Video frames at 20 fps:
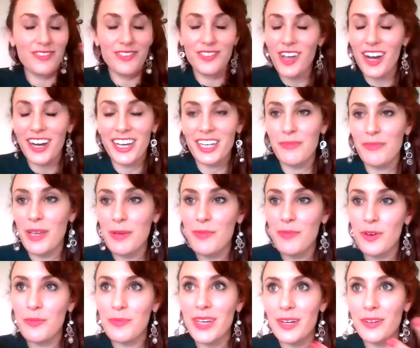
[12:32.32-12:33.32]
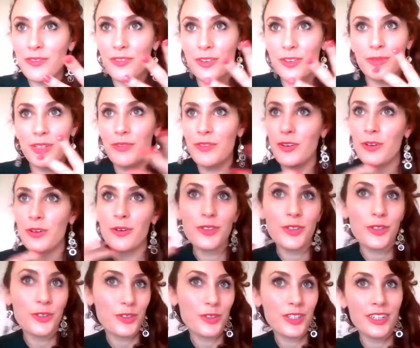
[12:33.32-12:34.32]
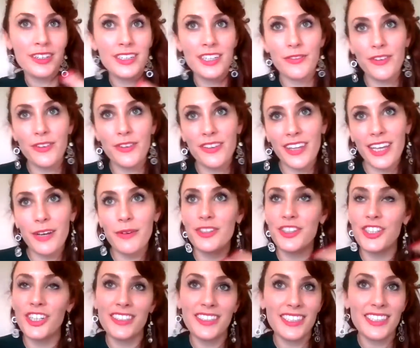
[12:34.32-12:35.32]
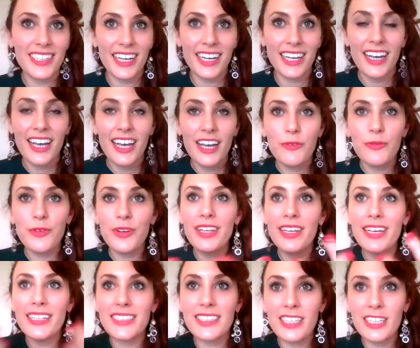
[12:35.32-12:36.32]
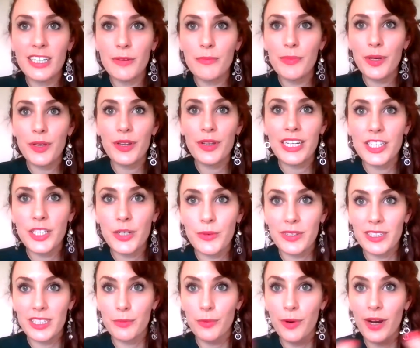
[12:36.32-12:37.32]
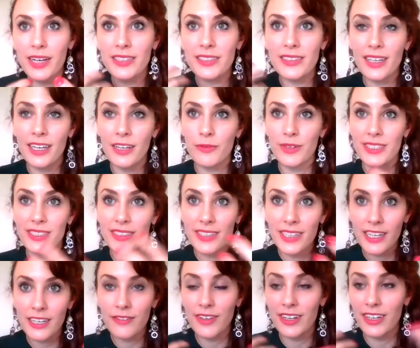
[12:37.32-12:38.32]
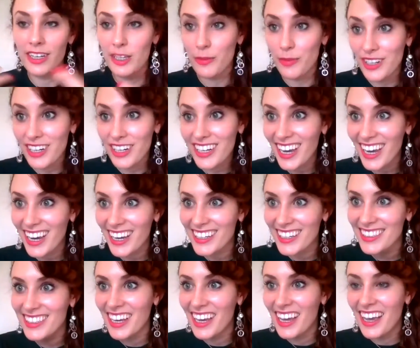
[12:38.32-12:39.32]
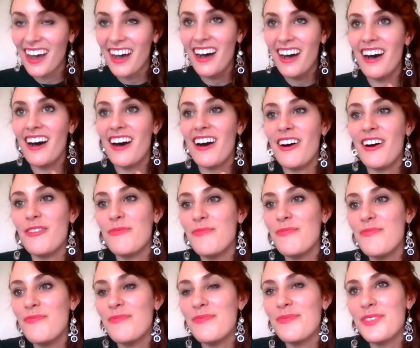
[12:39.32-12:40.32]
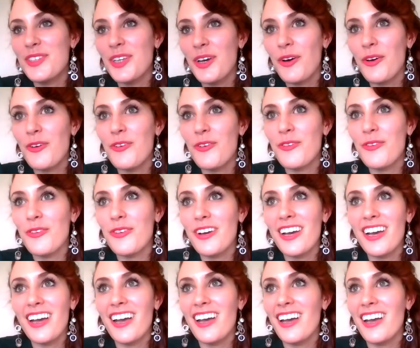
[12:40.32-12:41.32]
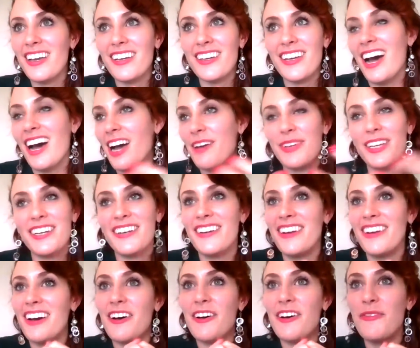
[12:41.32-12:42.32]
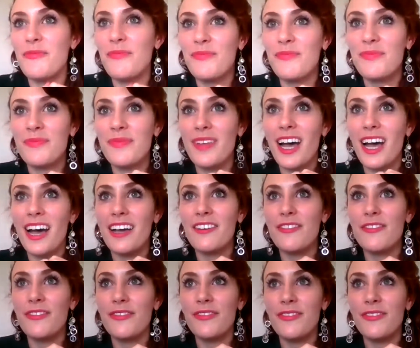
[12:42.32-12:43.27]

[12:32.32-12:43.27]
talking to people and be from different cultures and different languages it's like really it's the ability to express and receive and communicate um, so yeah i mean um, i've